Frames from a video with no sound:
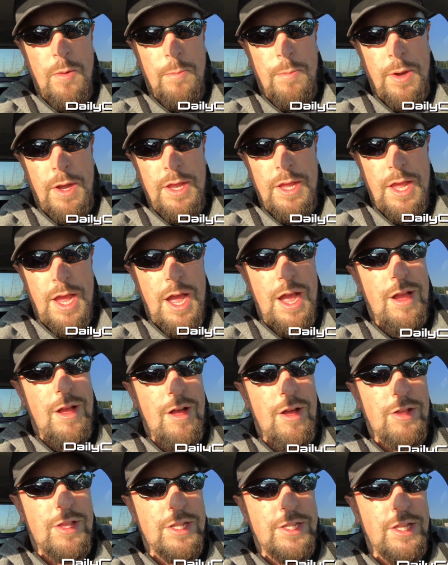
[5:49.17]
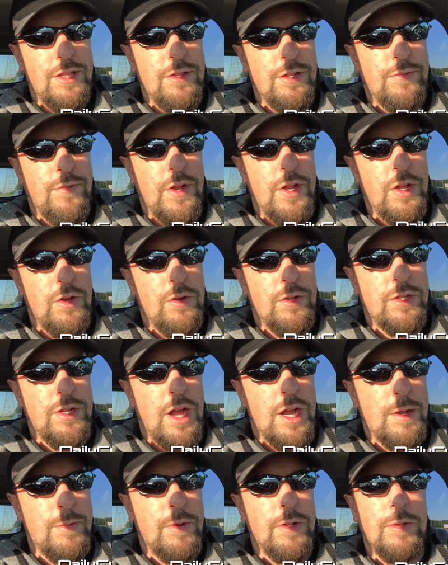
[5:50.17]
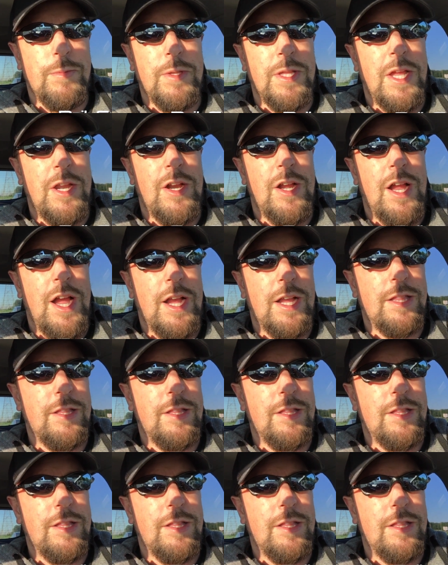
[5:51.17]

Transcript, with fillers: But yeah, I'll continue this video and talk about a little bit later.